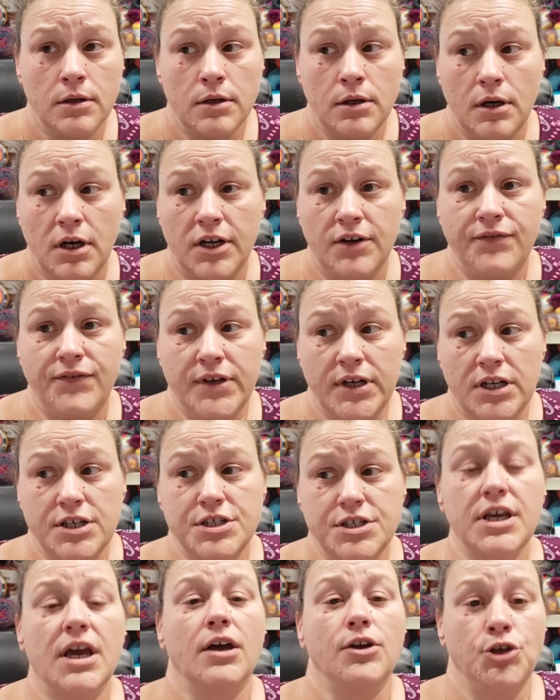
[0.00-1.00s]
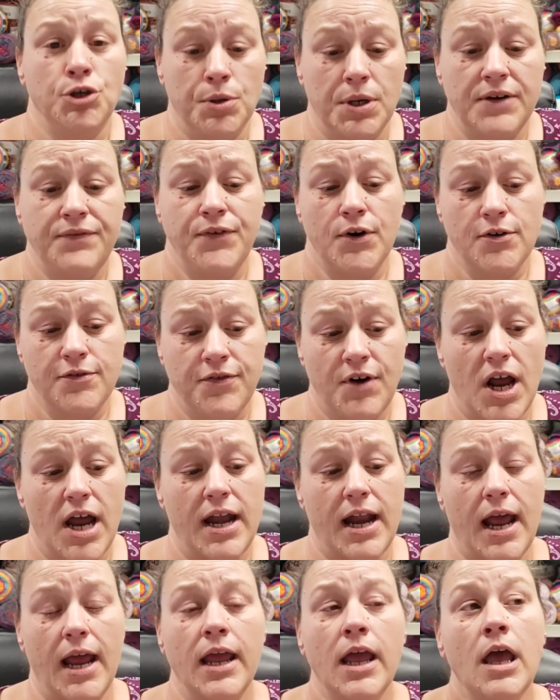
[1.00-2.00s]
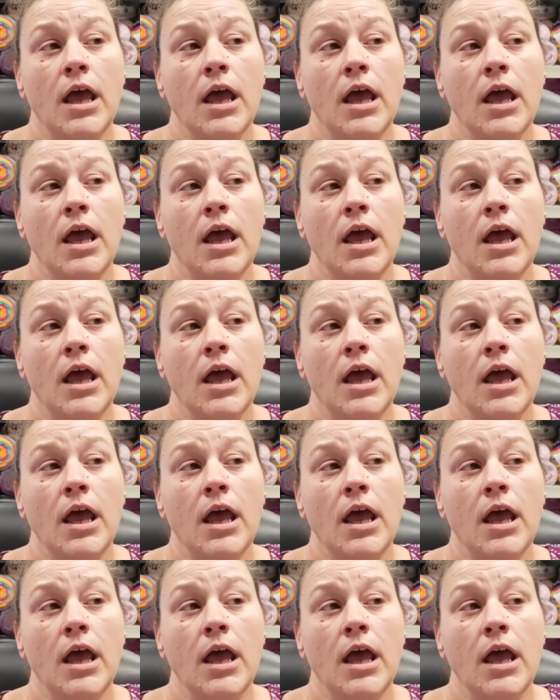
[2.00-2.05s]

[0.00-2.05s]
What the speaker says: Unfinished, yeah, UFO Friday.